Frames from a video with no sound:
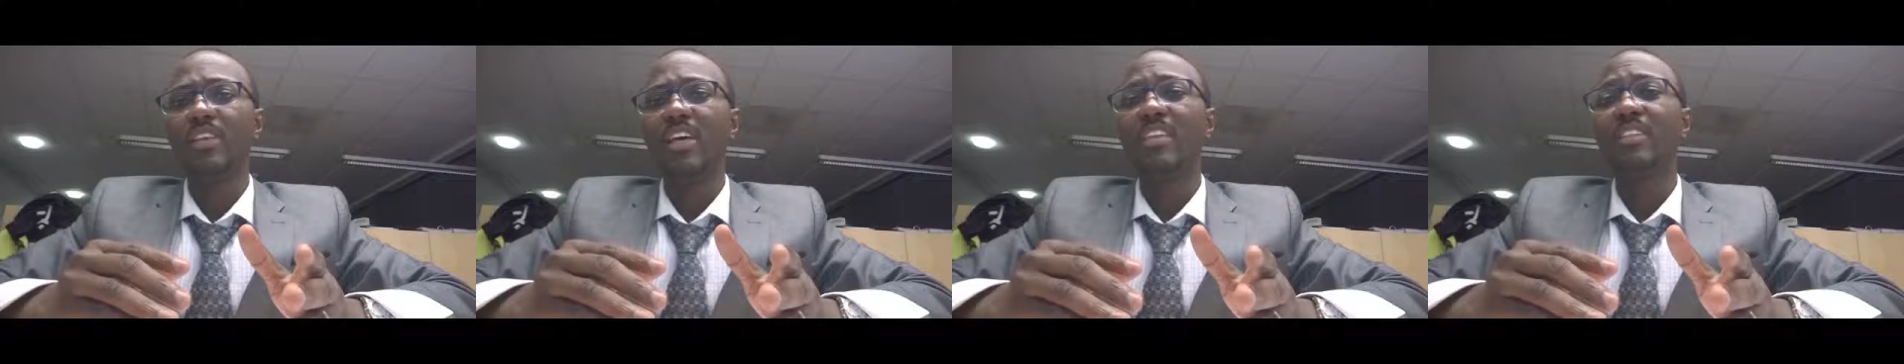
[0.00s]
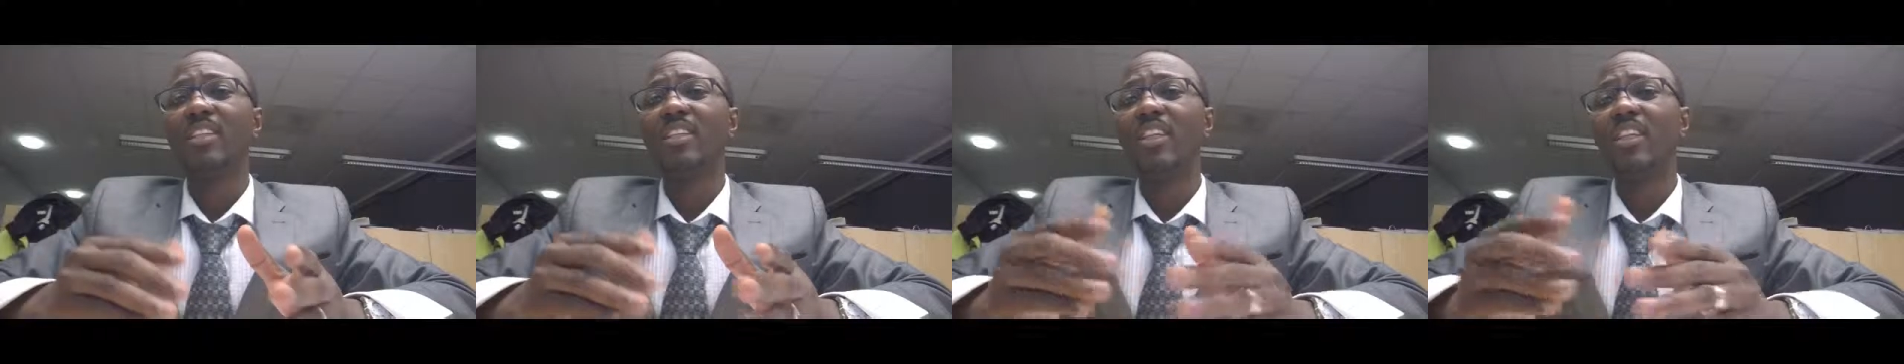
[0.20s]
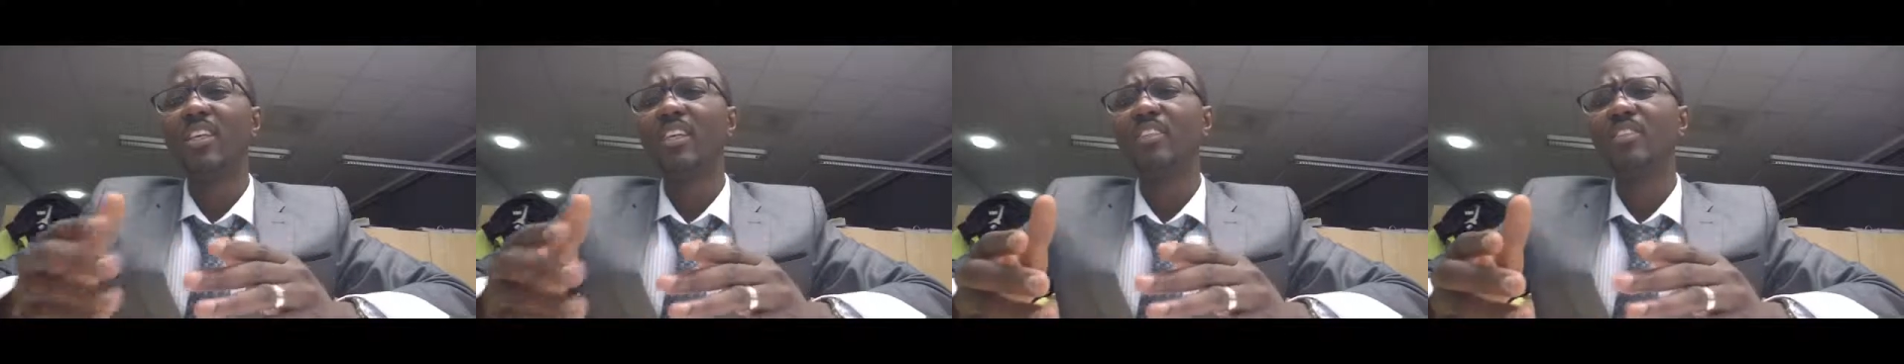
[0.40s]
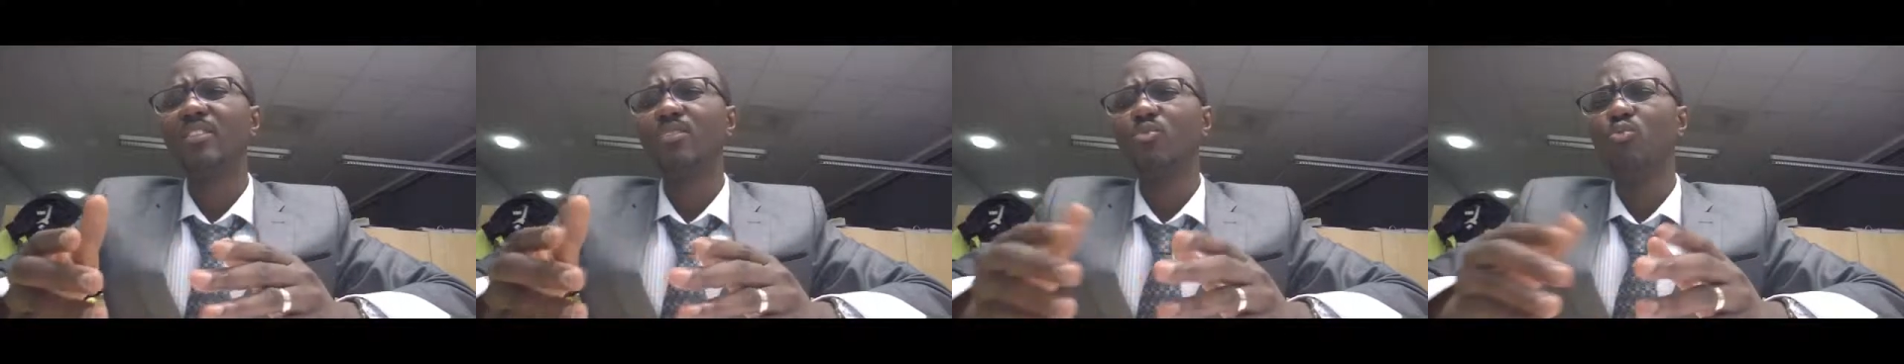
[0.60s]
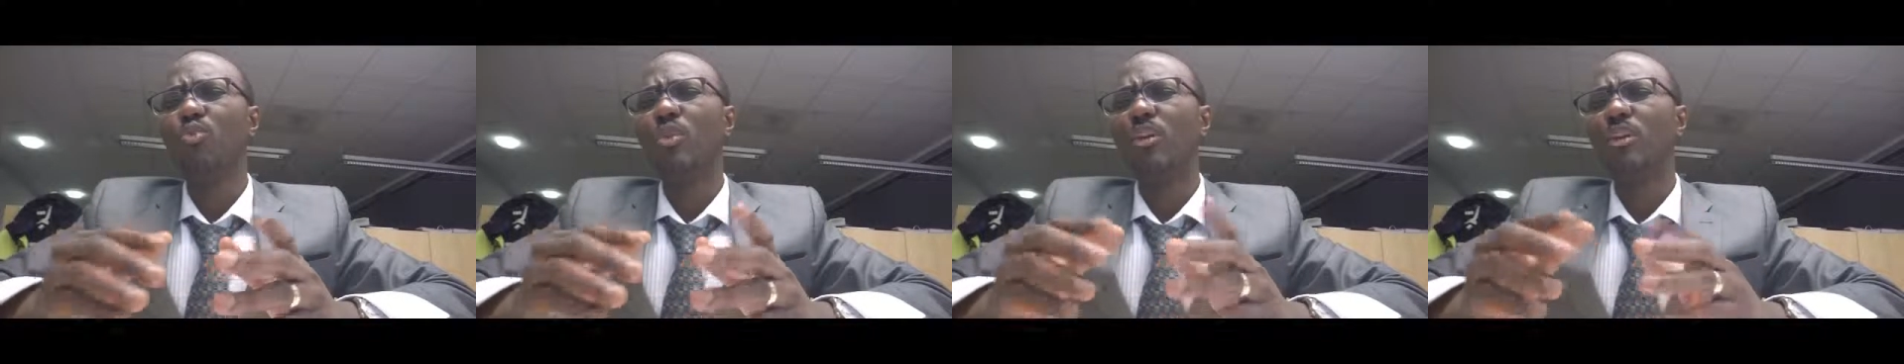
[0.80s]
at
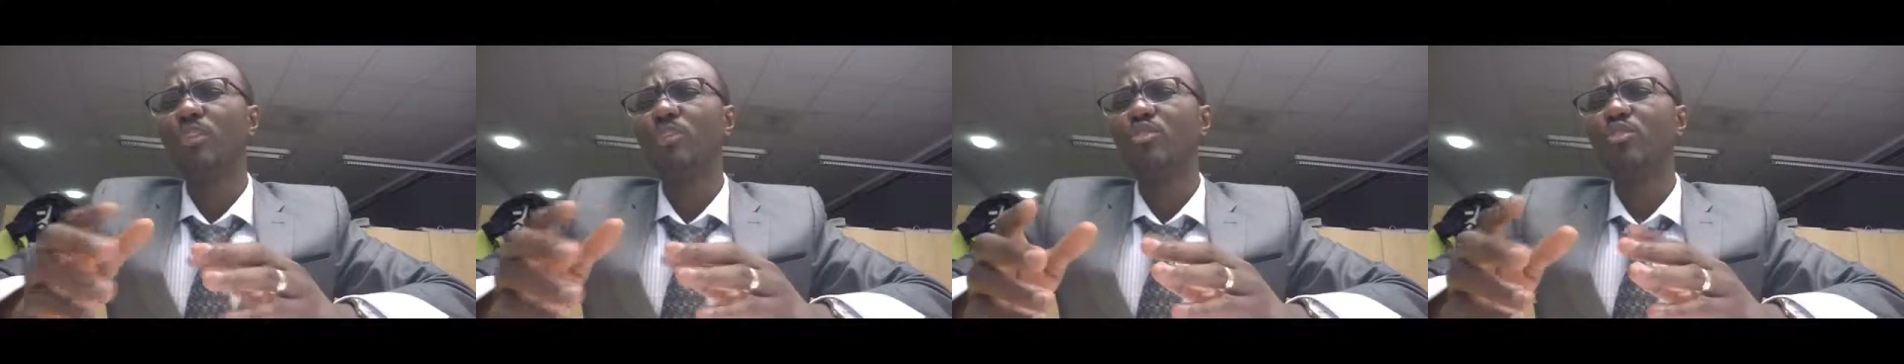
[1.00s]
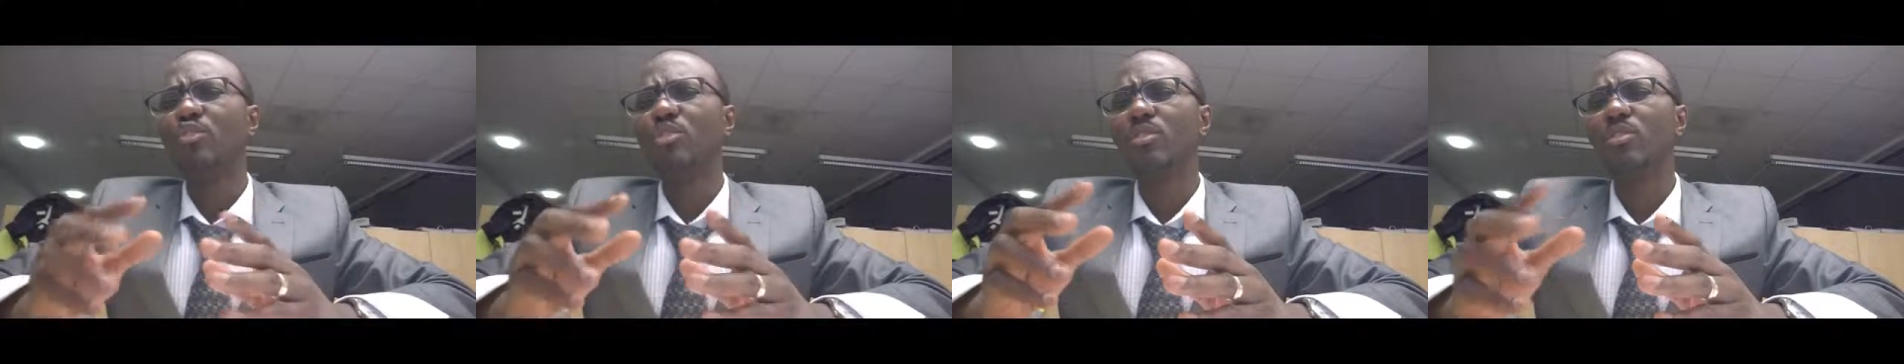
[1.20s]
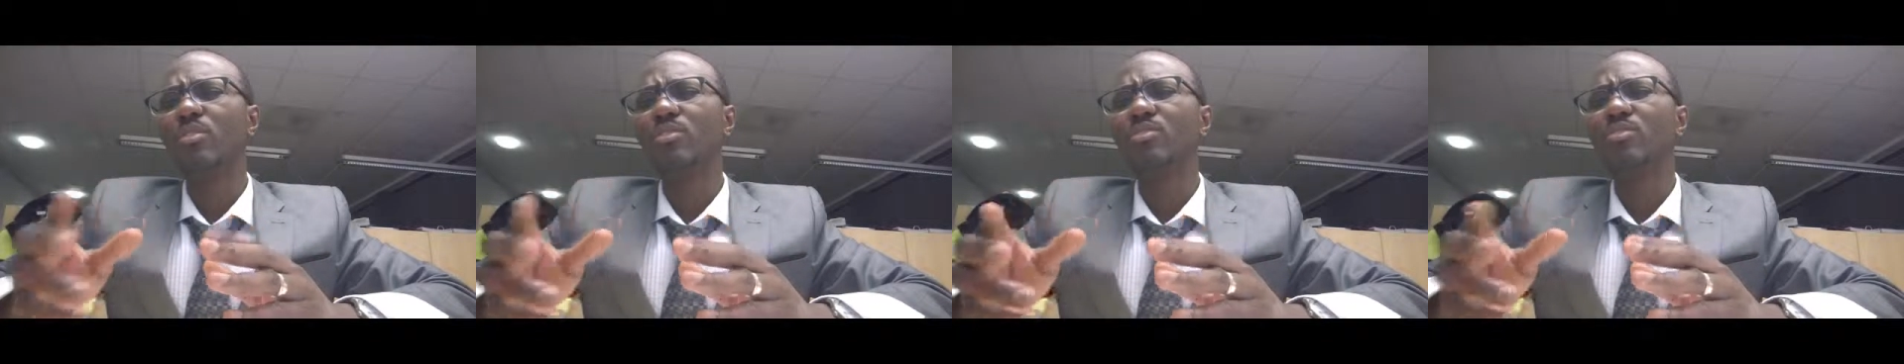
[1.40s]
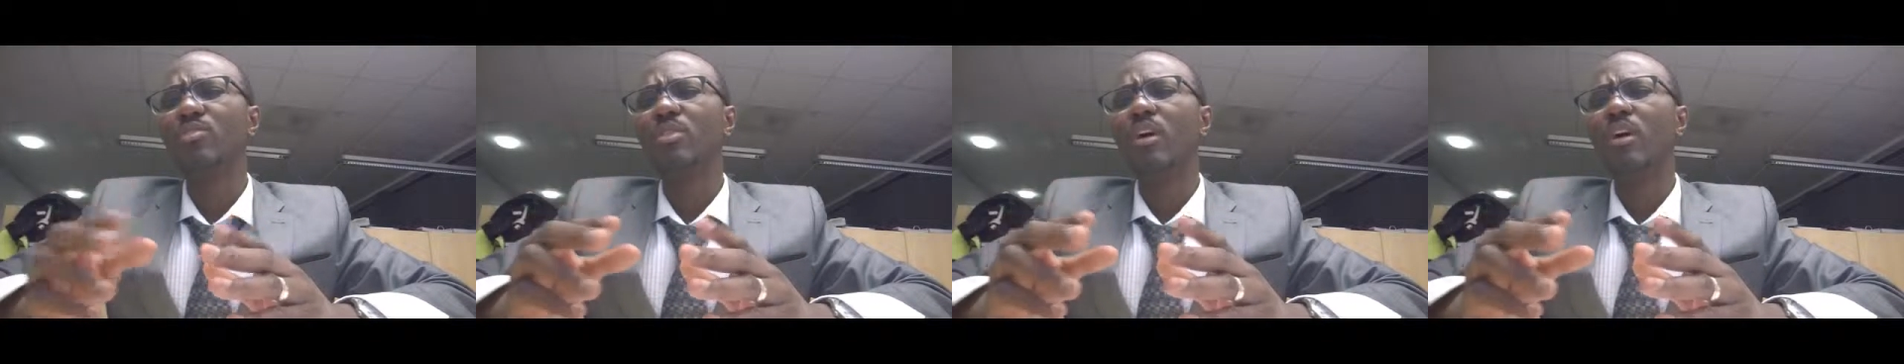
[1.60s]
least one or two